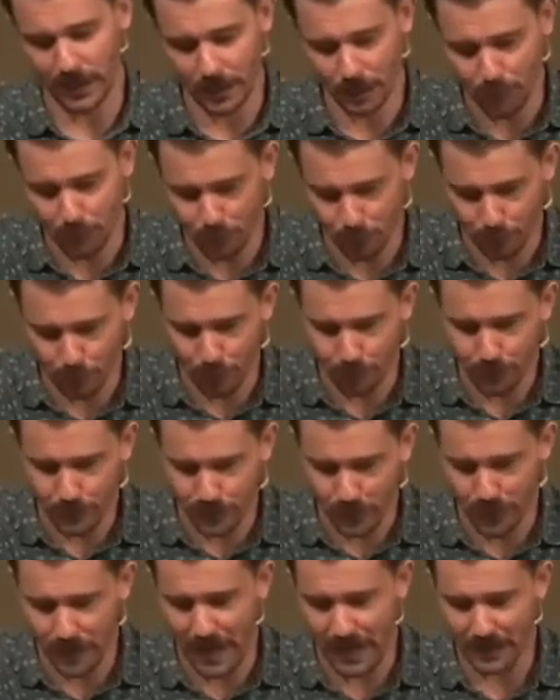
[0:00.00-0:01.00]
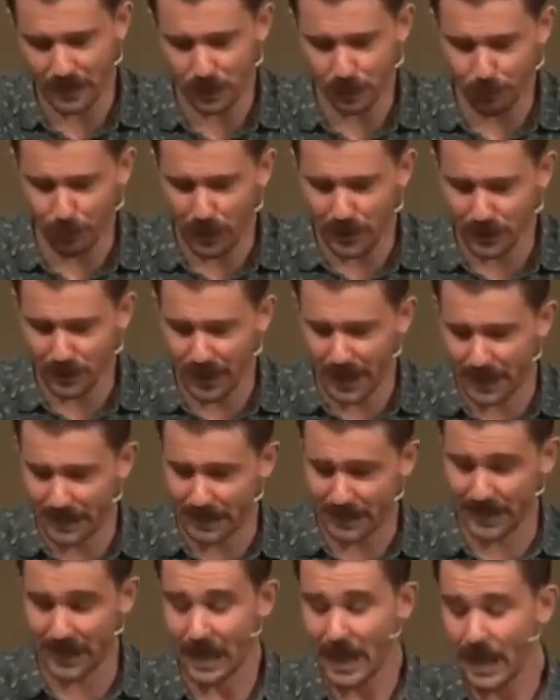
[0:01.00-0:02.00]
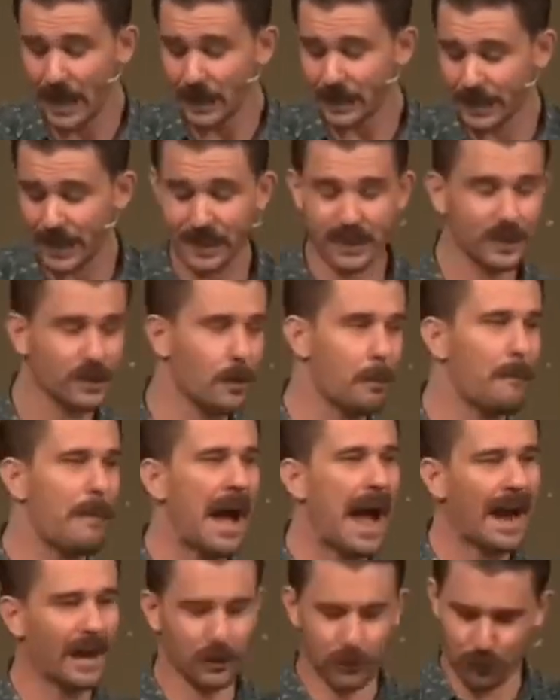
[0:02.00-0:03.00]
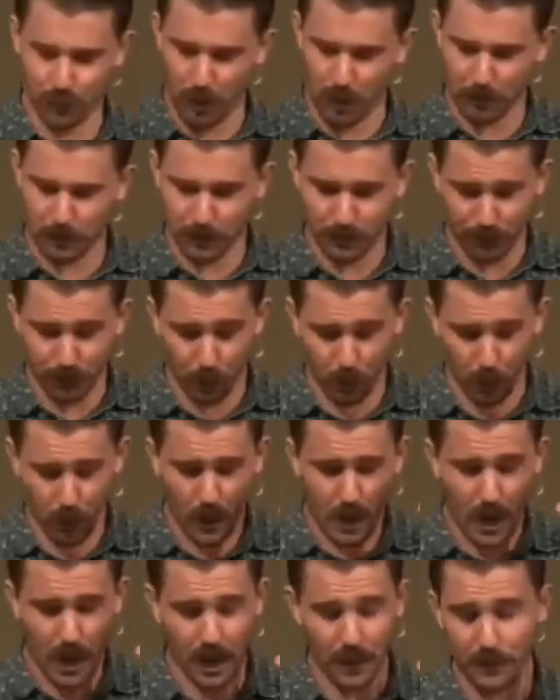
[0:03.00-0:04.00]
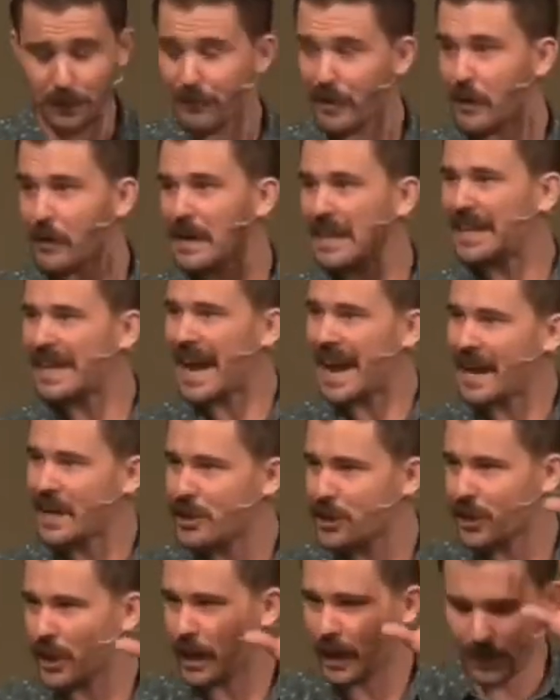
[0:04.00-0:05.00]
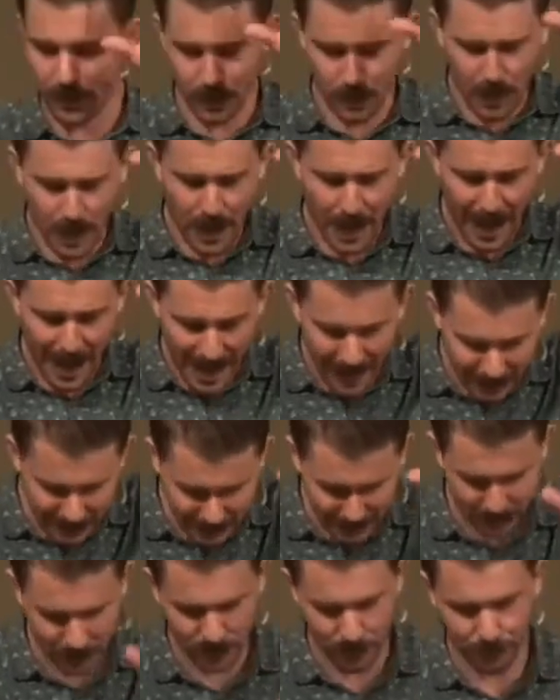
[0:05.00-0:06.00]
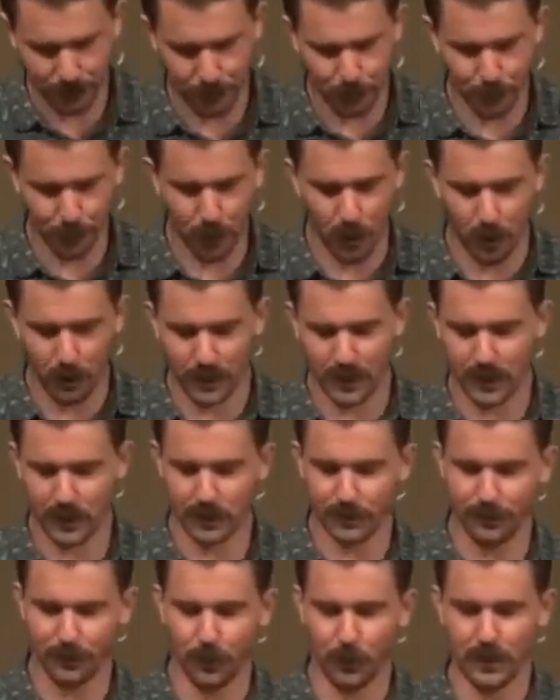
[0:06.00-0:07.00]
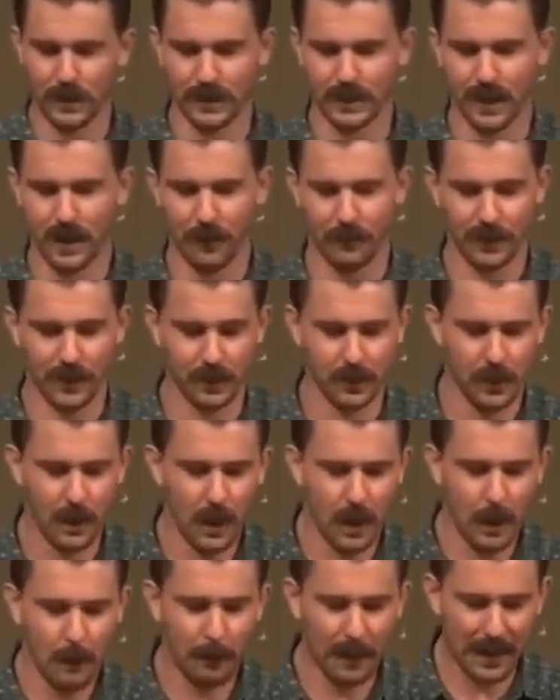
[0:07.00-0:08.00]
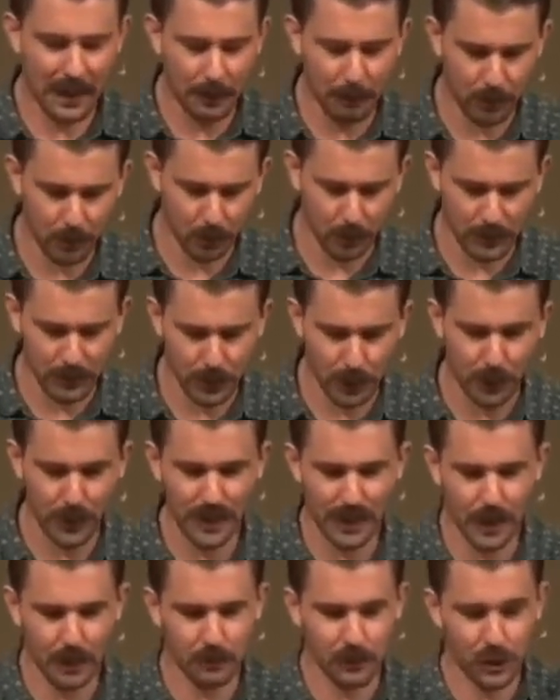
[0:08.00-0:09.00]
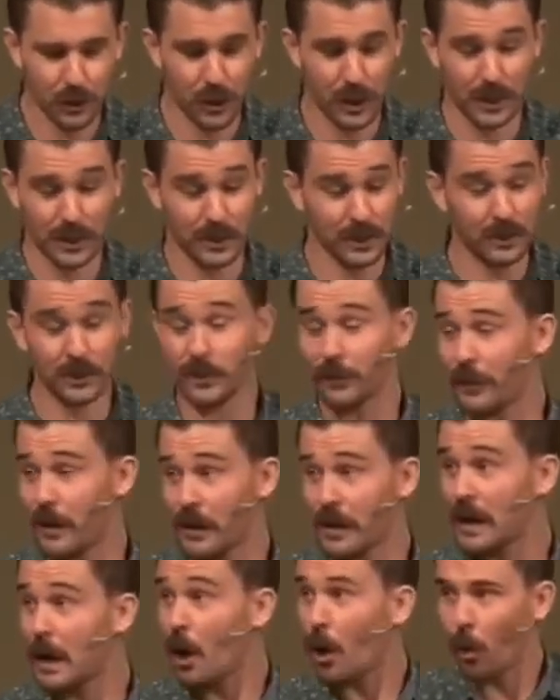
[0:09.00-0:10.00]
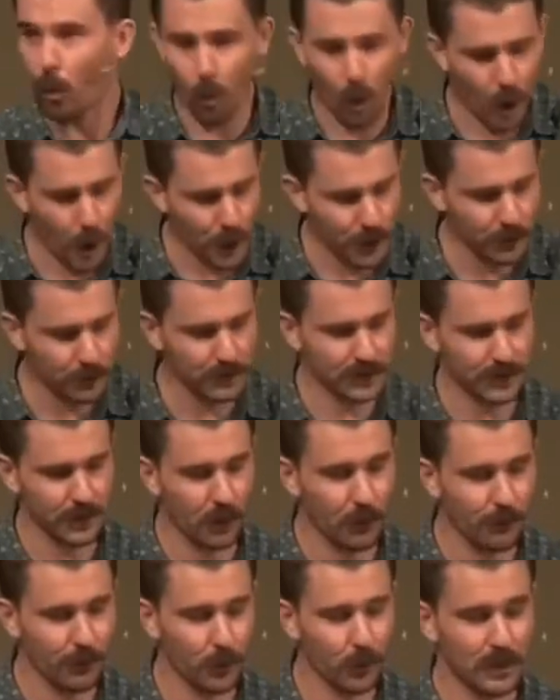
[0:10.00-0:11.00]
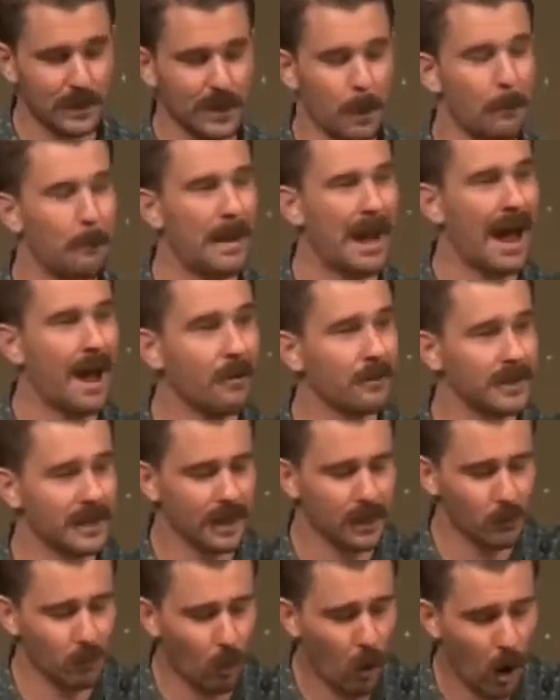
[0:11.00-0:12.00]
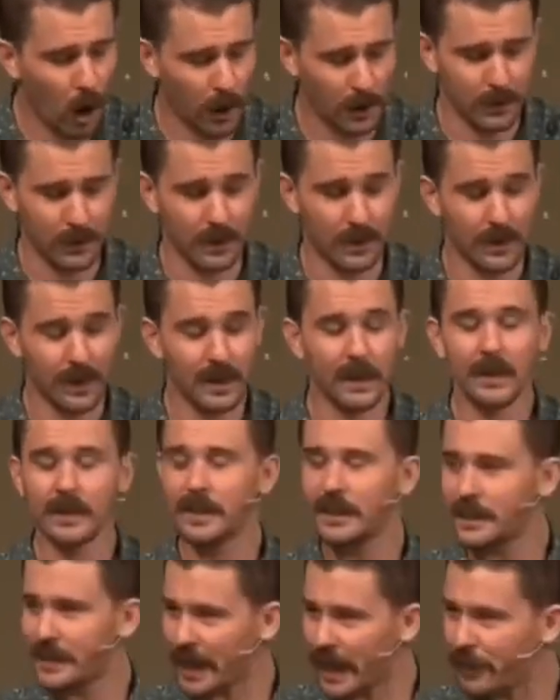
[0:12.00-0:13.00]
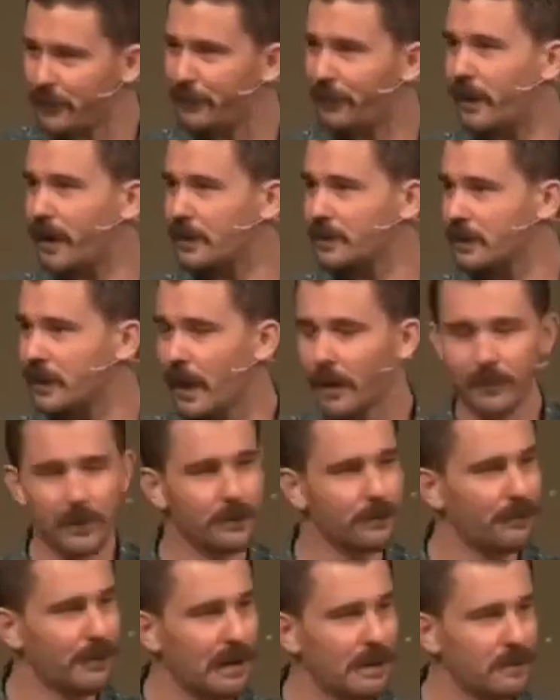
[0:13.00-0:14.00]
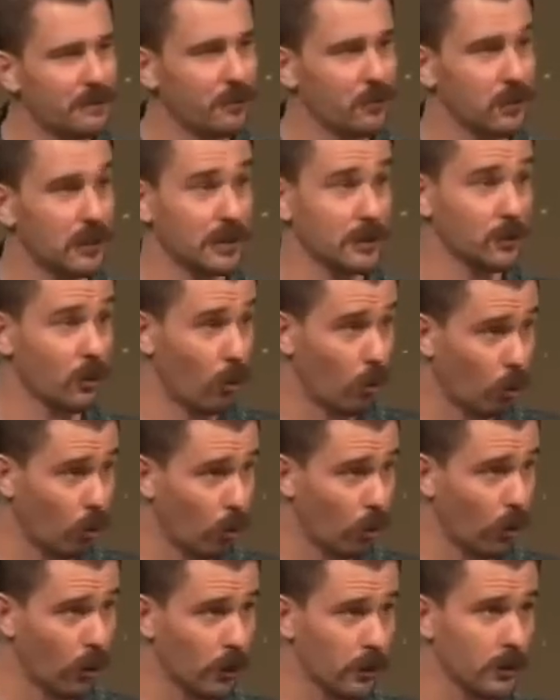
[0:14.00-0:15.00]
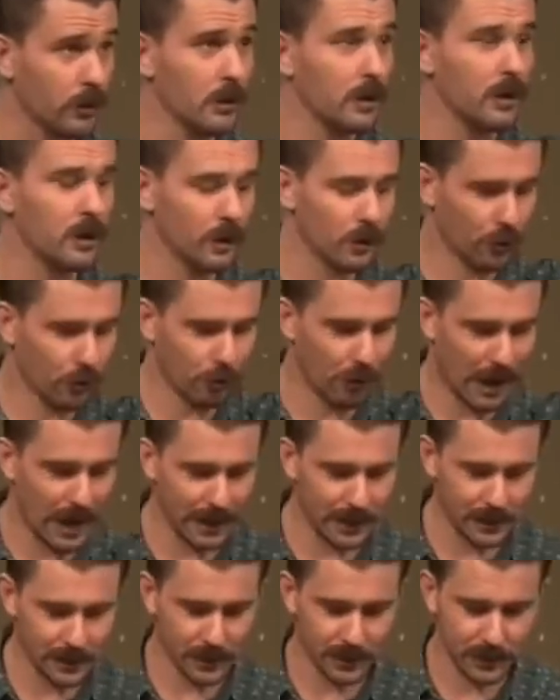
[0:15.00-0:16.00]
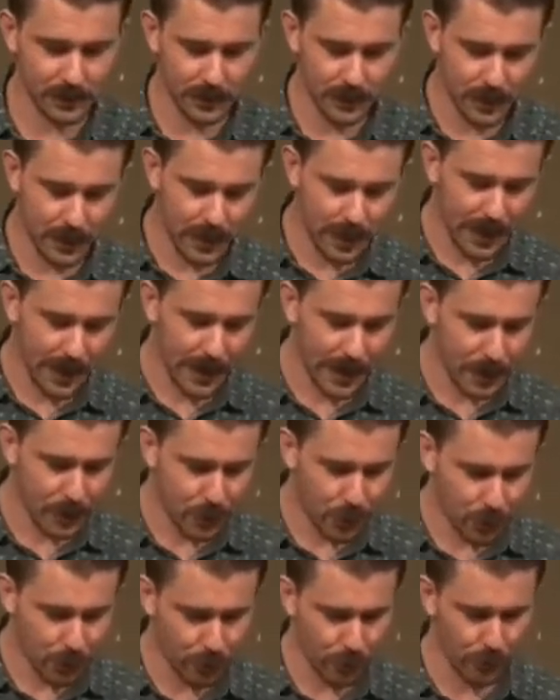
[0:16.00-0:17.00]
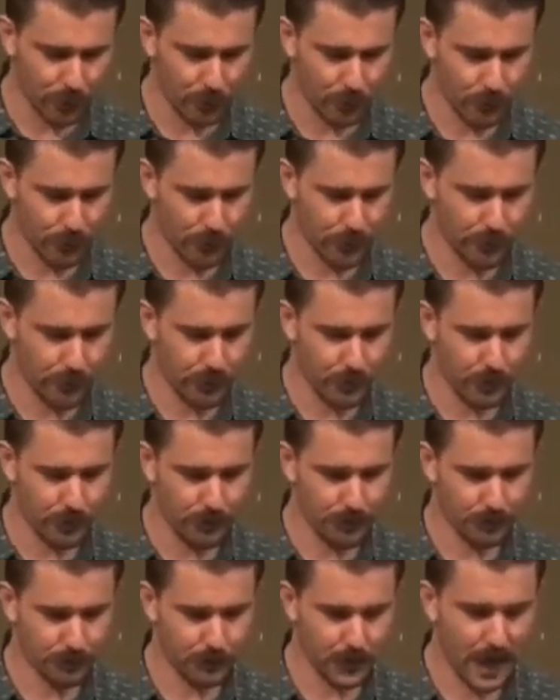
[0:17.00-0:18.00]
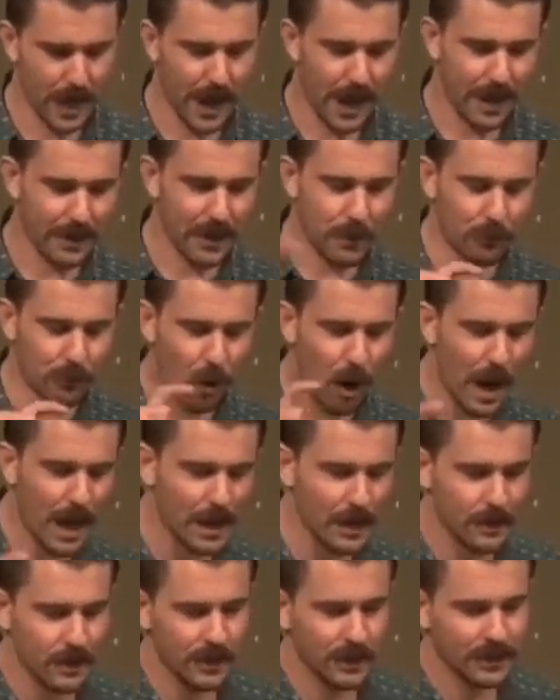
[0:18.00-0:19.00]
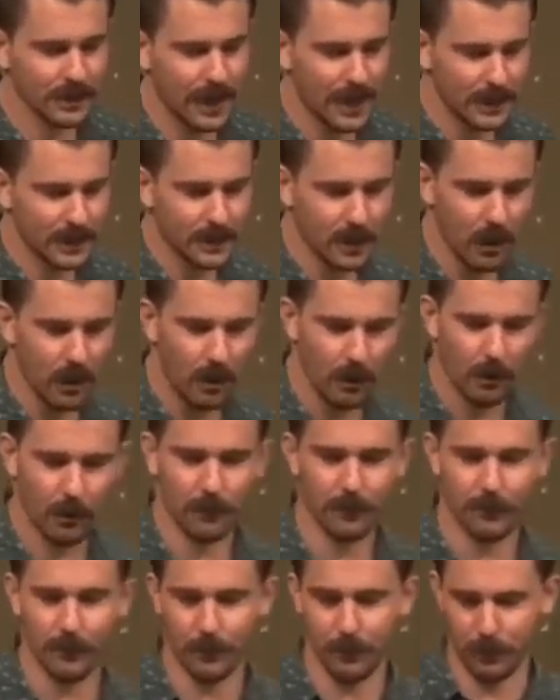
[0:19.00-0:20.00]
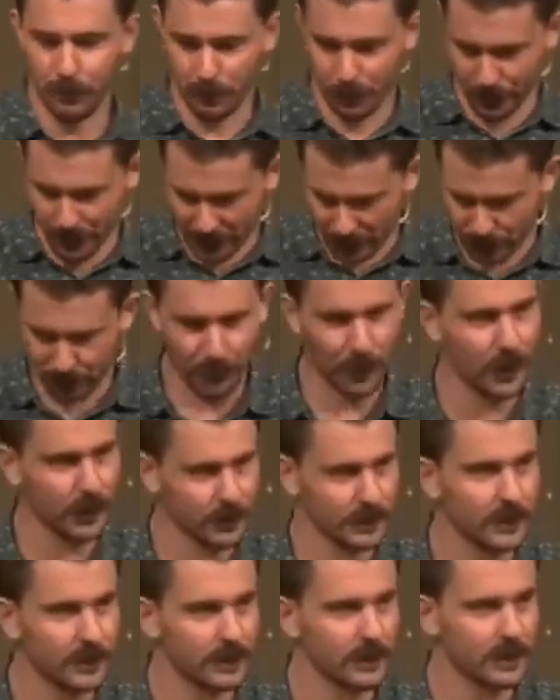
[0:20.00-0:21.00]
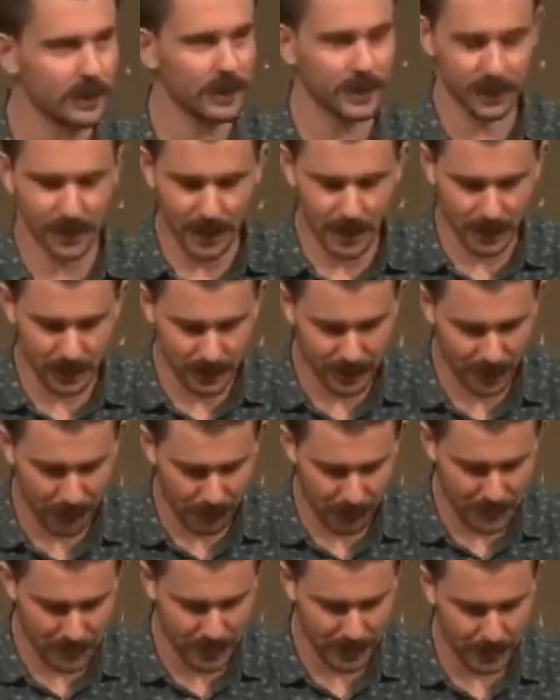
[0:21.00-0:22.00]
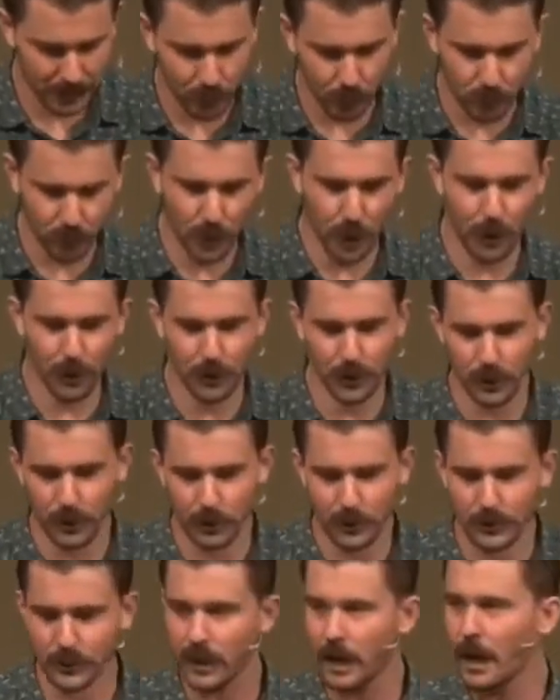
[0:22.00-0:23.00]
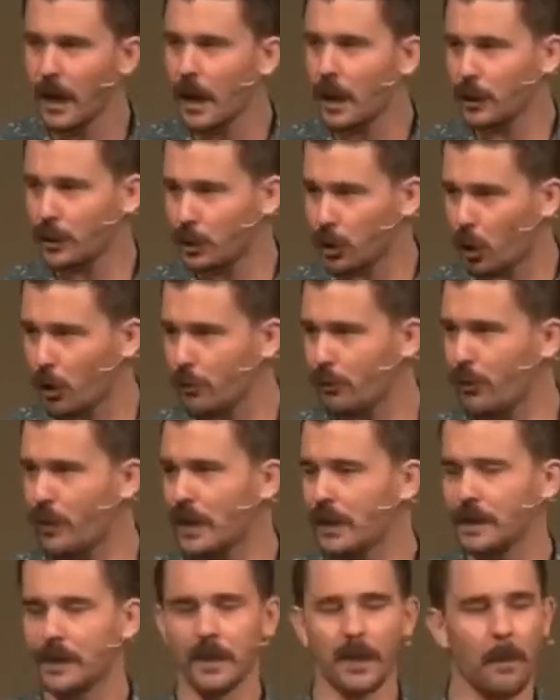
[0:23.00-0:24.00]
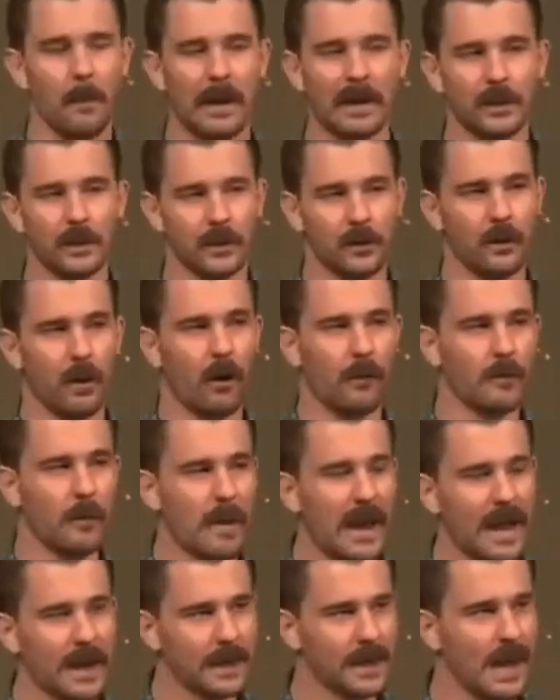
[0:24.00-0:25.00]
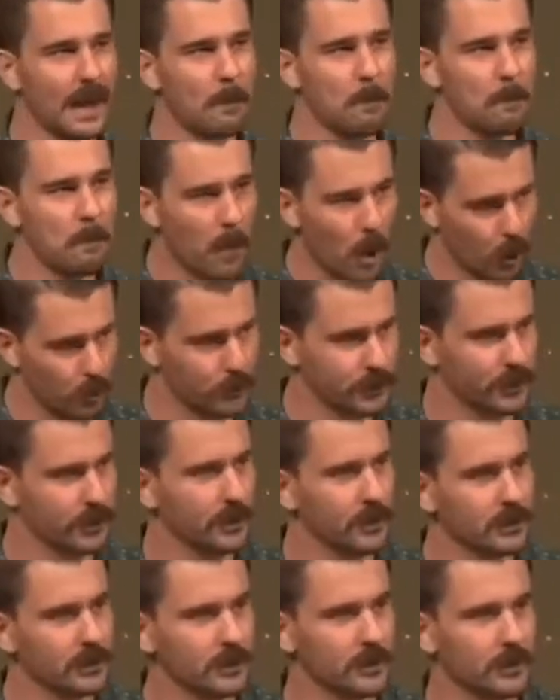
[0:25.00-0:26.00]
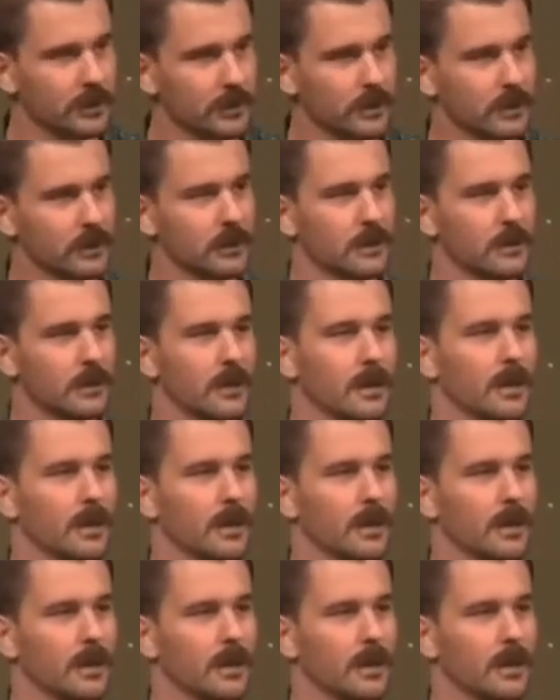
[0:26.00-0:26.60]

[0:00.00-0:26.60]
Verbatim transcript: and truth. So that expression actually sets the backdrop for uh, the very nature and essence of who God is for his covenant people. And so here comes Jesus, the very word himself, who is abounding in what? Steadfast love and faithfulness, or grace and truth. And then, right at the center of these verses, 16 and 17, you'll notice John brings in the mention of a man named Moses